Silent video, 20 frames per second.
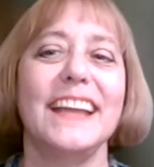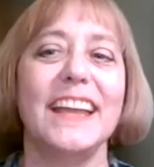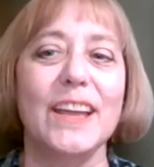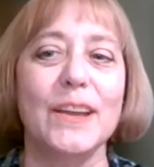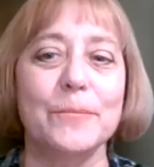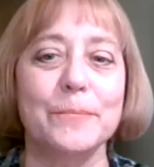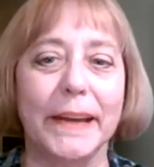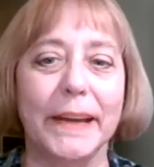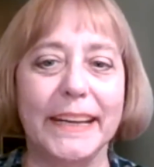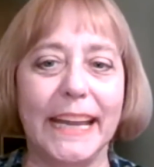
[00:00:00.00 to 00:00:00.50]

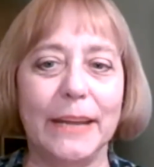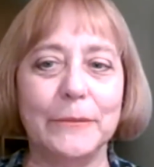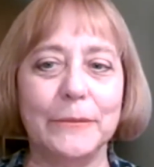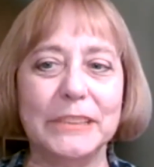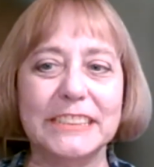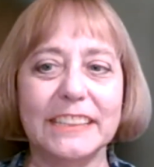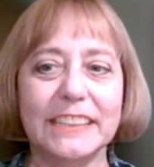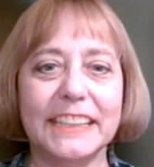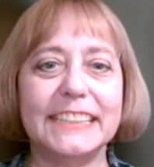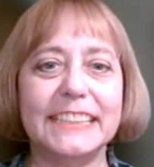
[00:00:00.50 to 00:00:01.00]
My name
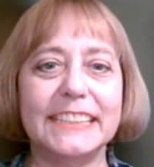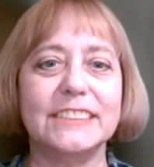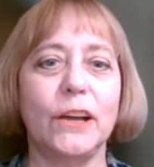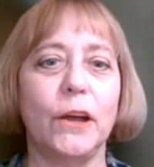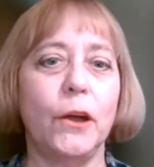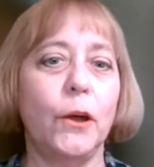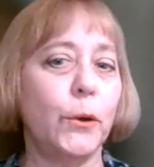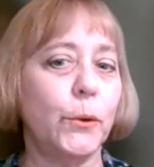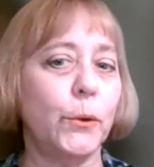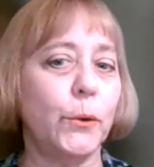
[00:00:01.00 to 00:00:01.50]
is Lisa
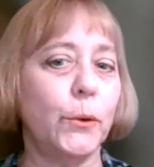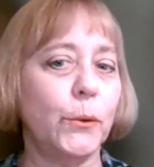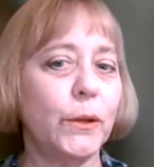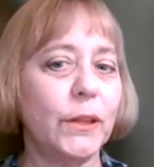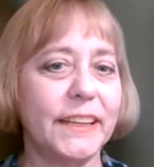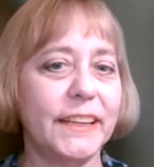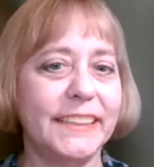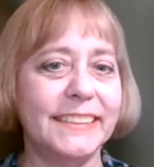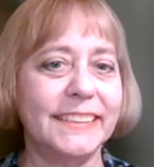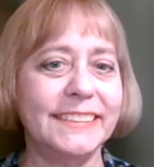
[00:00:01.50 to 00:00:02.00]

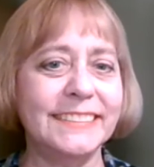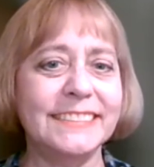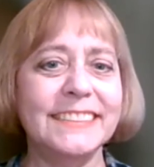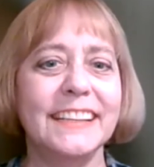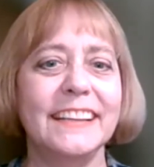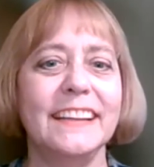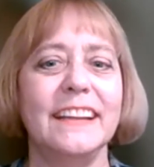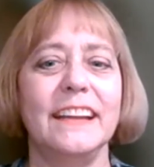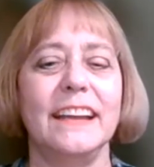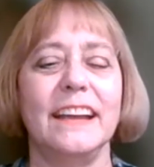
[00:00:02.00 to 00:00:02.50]
Hoglund.
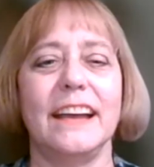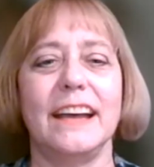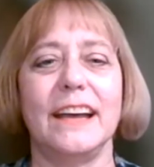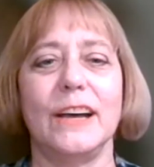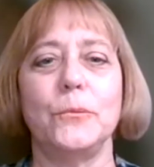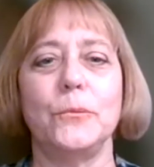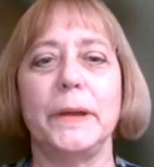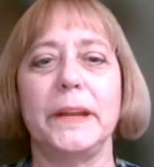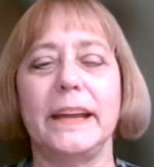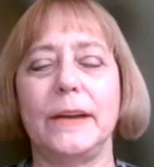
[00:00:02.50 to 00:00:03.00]

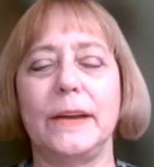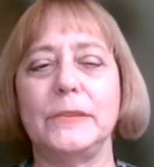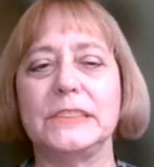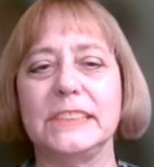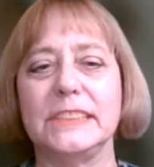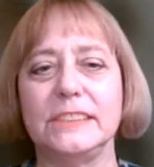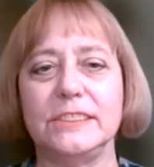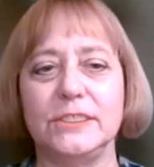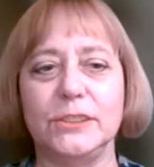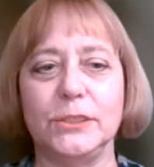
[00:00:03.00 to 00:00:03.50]
When I
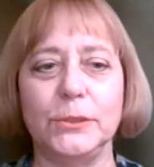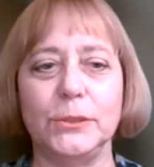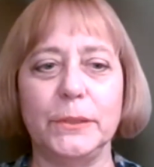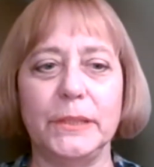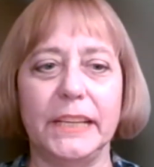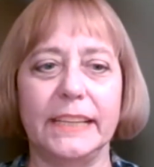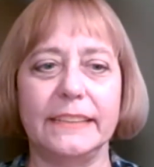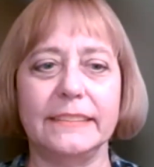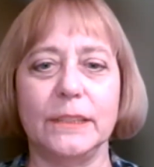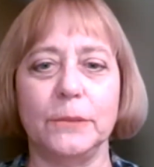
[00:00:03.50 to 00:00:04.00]
was a
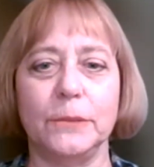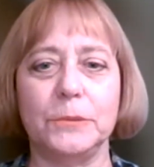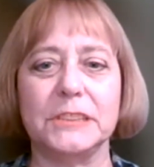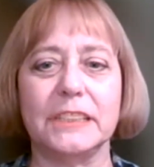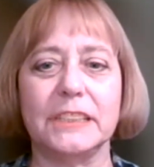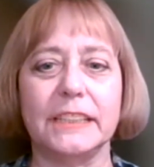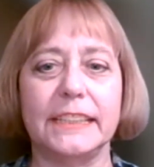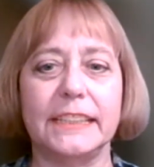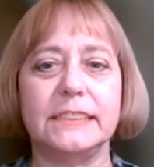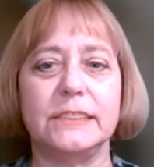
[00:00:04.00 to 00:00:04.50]
student, it
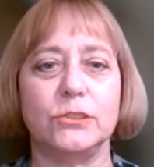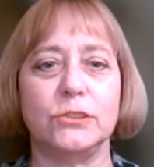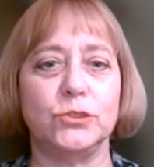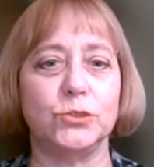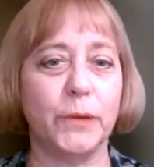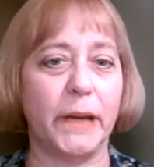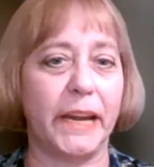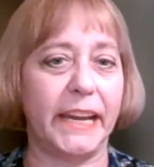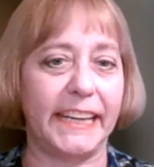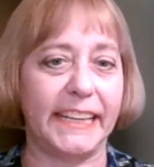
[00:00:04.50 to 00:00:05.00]
was Lisa
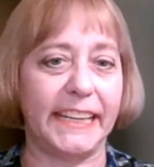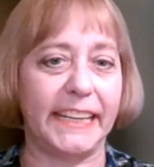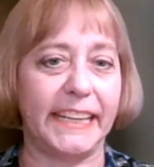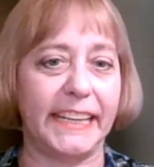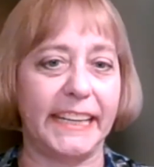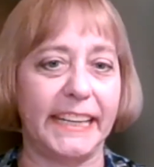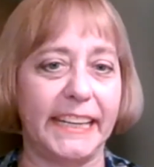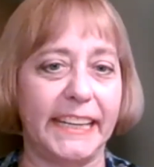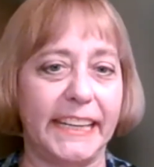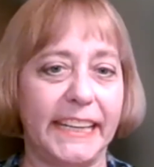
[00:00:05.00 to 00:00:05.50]

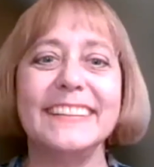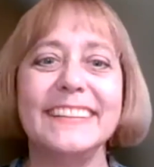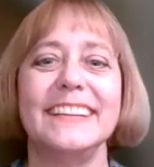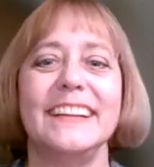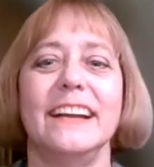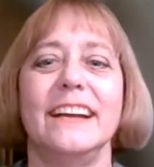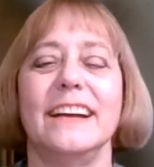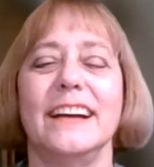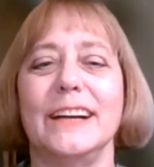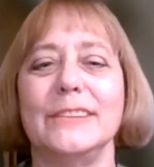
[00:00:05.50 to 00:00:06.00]
Train.
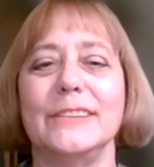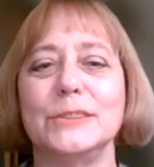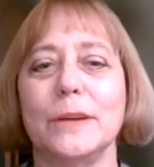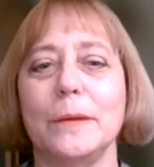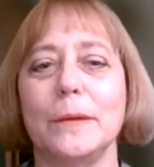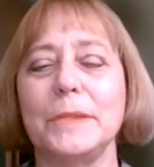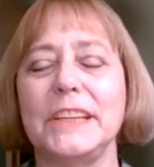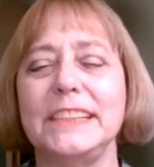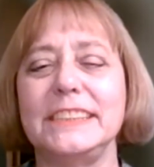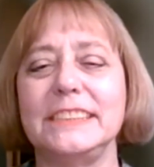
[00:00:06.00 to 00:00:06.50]
So
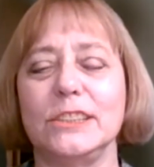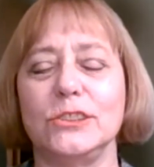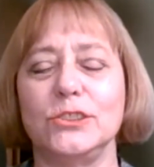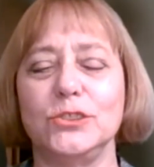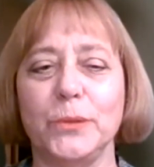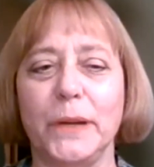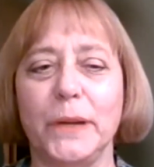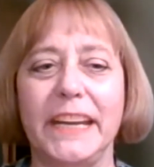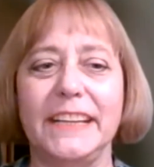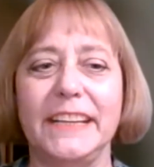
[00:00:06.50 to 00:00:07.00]
I'm Lisa
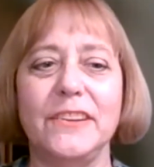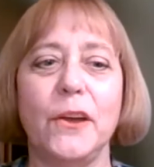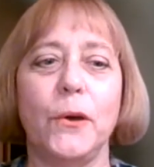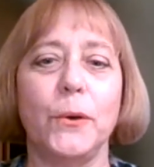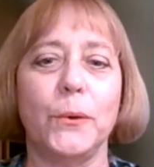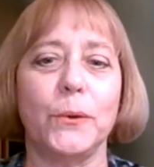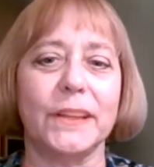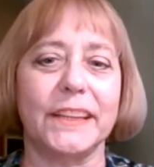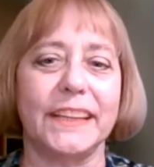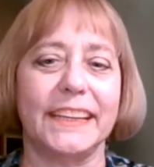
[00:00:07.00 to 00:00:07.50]
Train
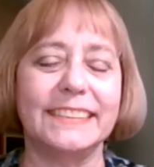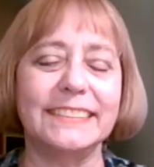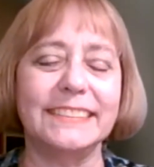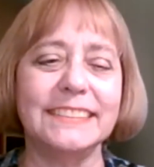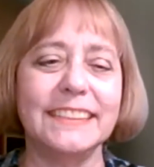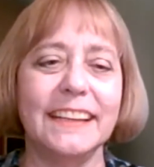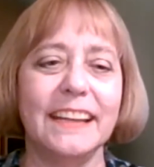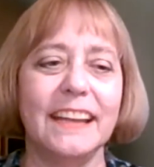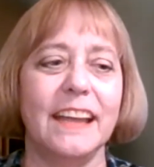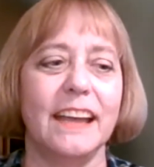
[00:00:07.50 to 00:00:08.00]
Hoglund.
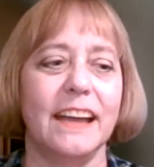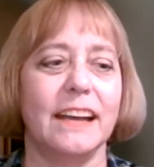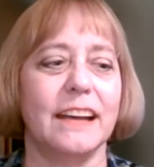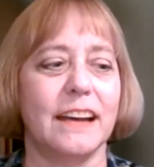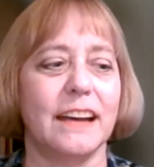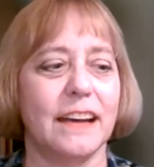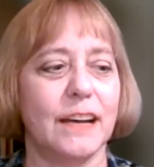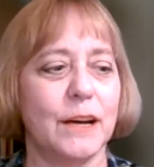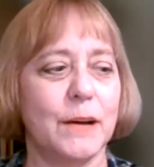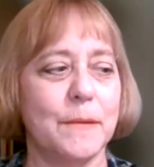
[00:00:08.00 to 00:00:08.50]

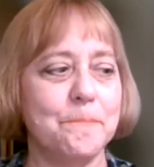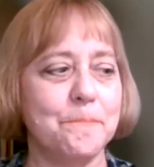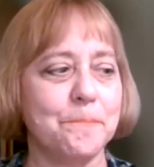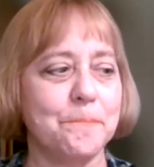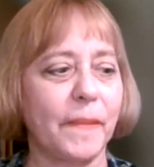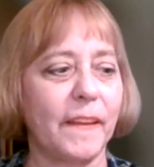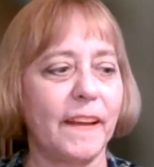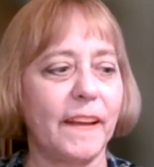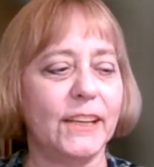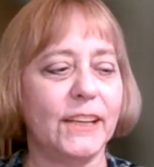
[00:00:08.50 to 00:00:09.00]

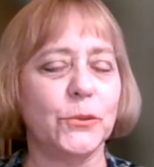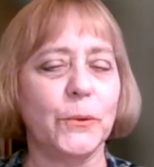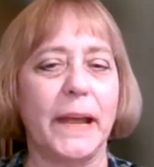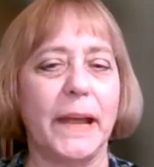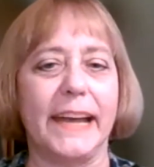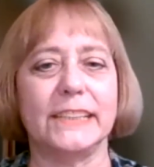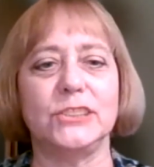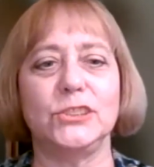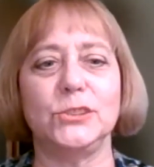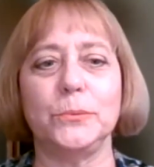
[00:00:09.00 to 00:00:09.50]
I
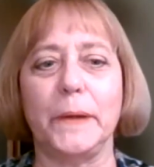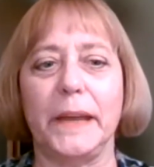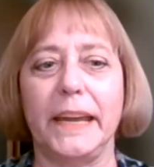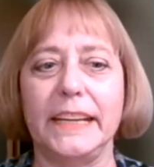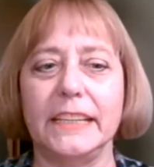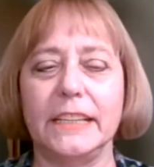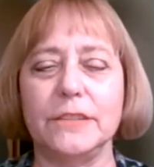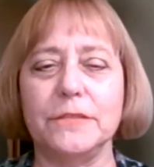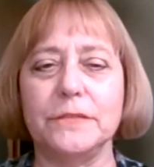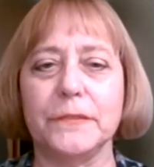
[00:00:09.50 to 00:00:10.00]

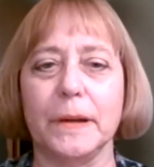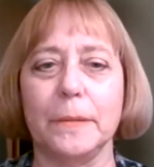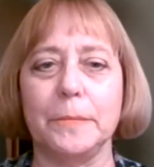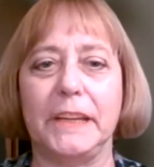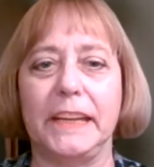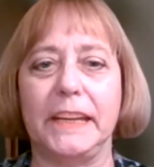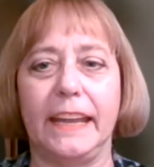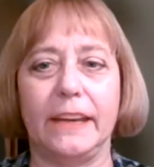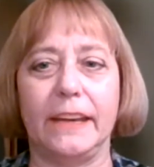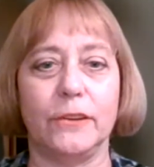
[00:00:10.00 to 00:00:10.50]
graduated from
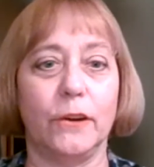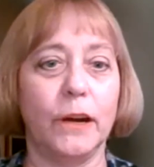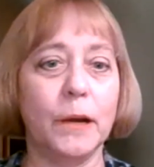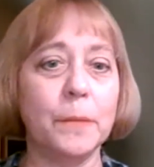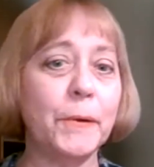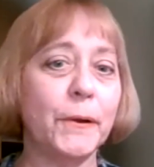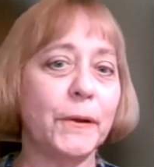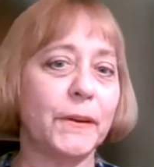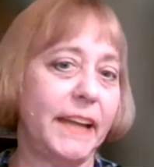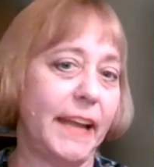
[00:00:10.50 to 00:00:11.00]
the Ann
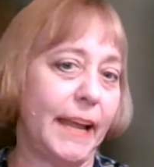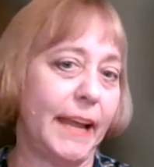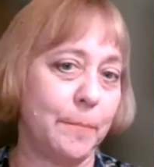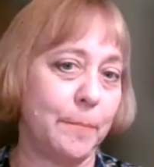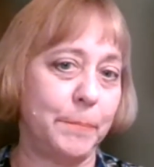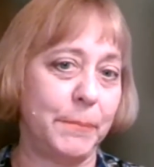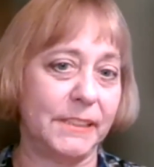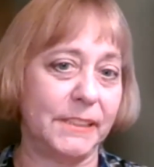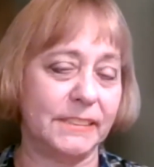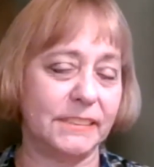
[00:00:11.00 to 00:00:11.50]
Arbor
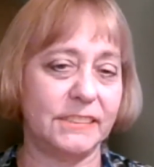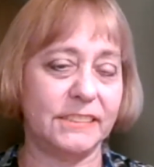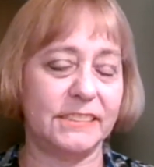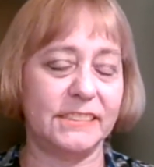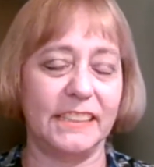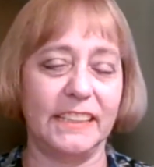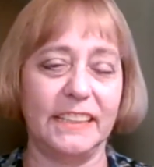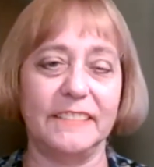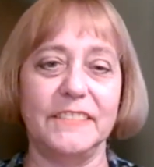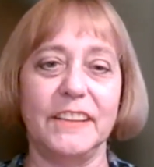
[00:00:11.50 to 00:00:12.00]

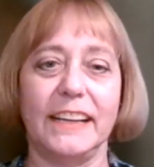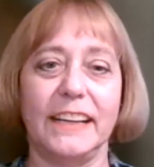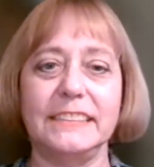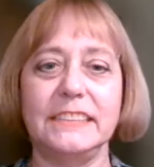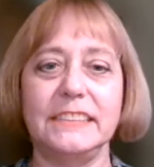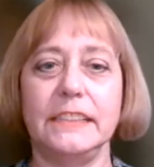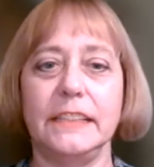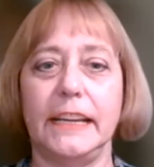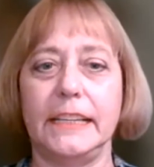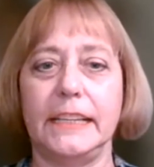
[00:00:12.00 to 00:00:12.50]
campus in
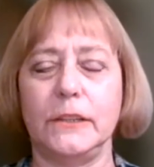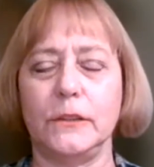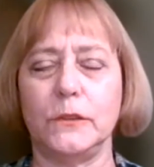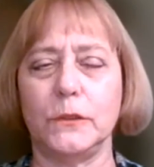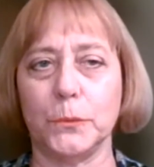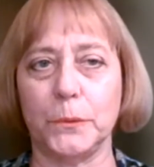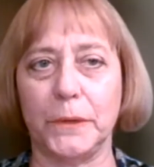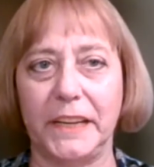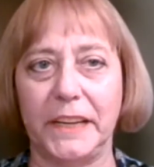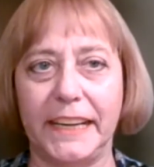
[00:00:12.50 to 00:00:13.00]

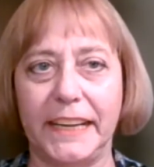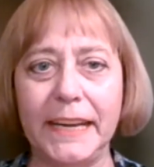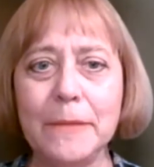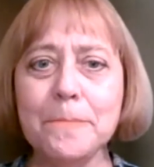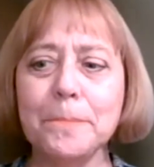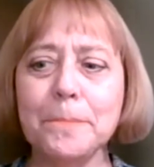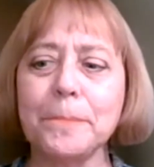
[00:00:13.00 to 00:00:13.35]
1983.